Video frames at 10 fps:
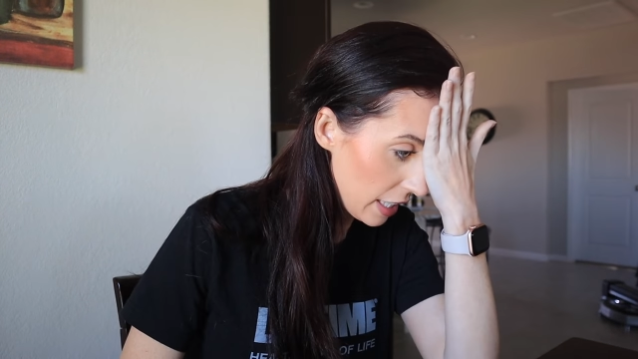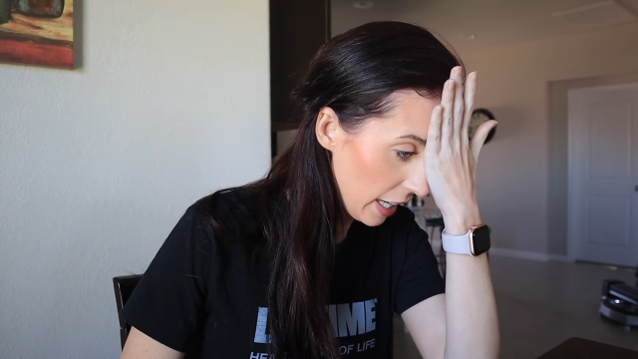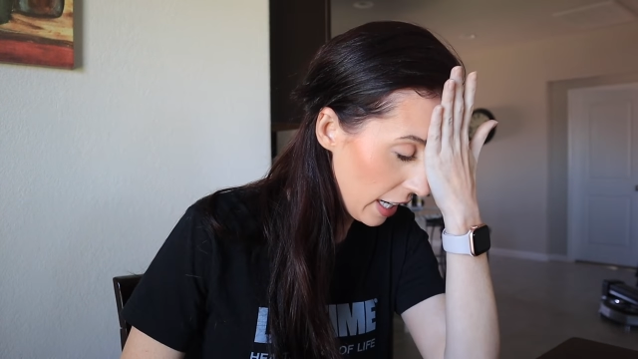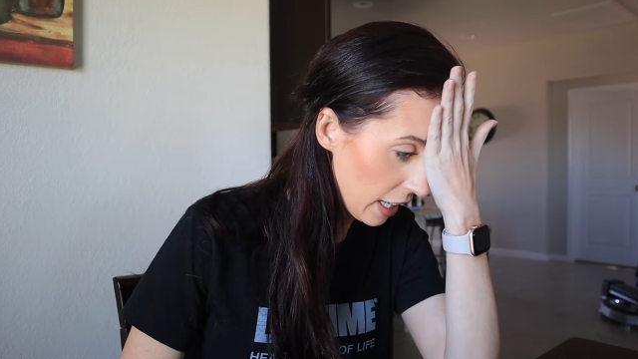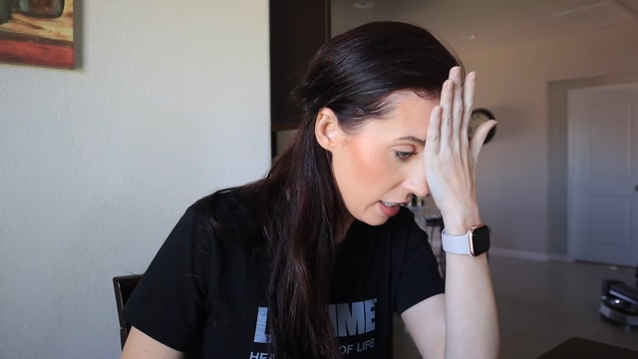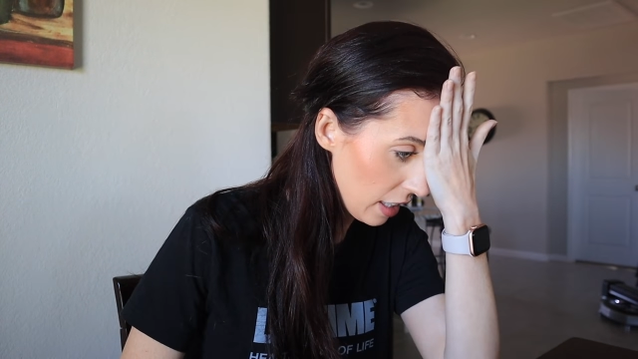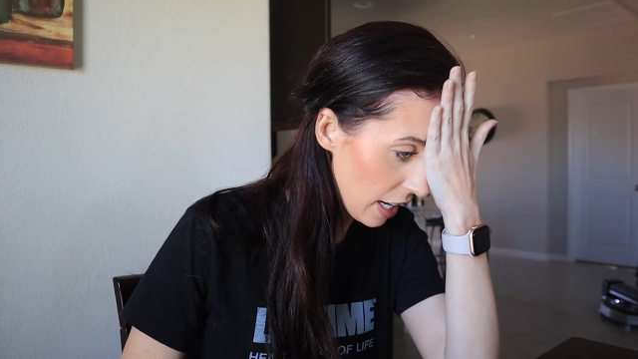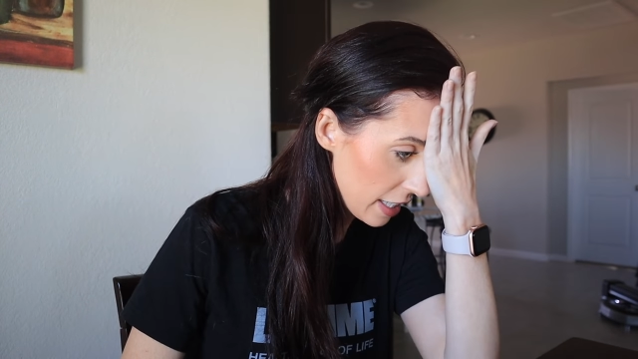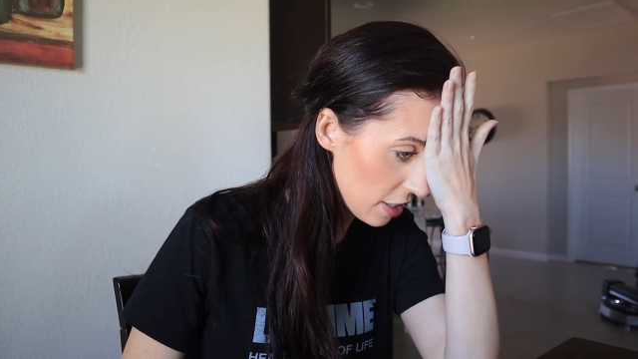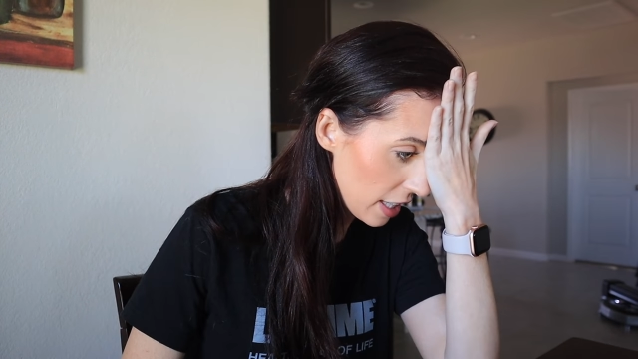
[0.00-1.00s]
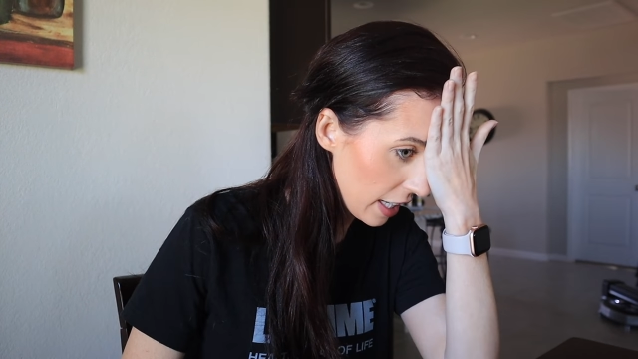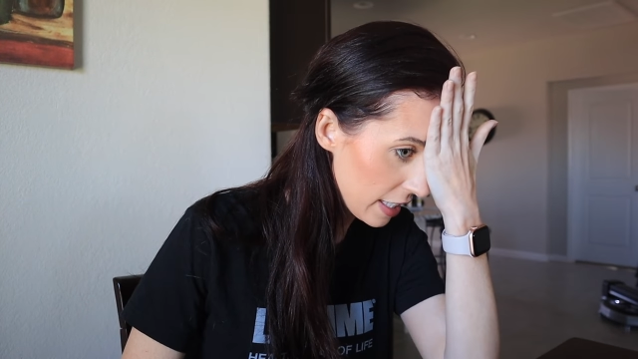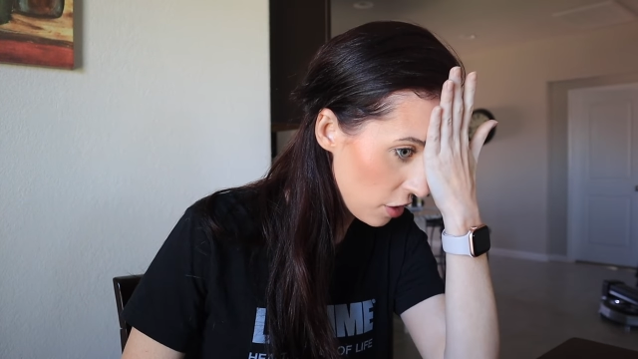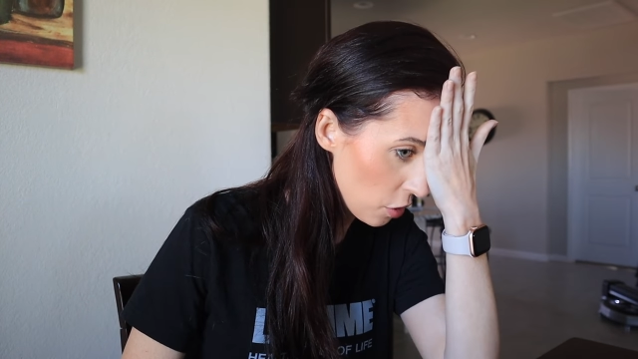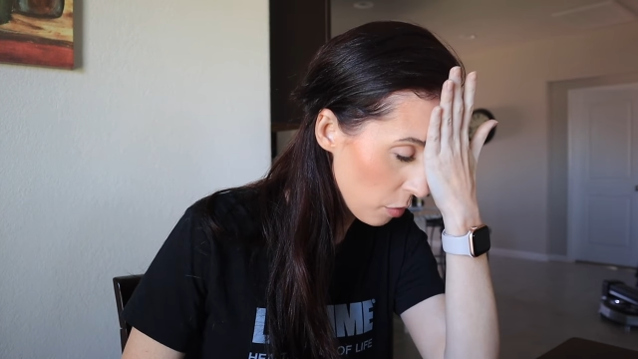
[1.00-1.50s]
Yeah, I just think
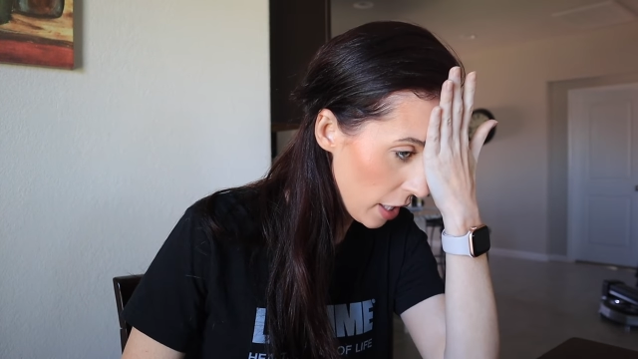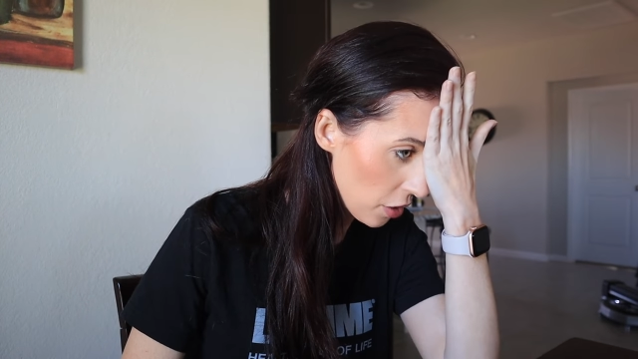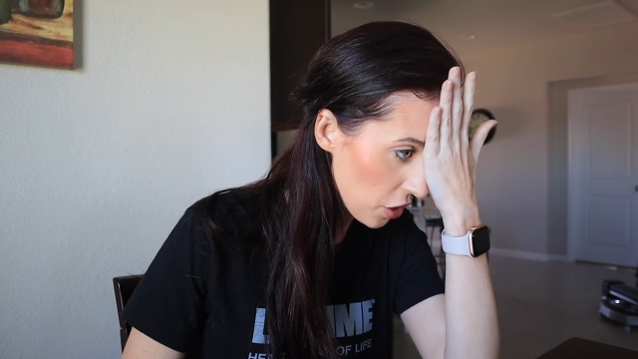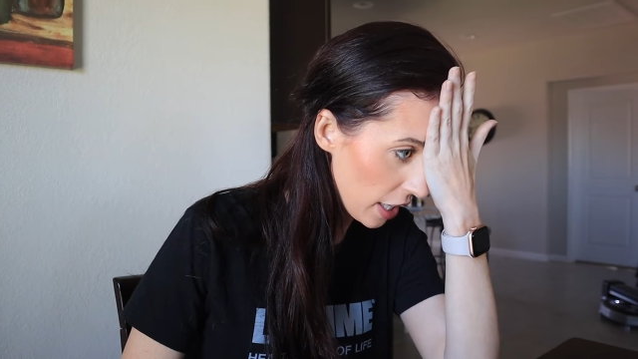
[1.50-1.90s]
I did too much.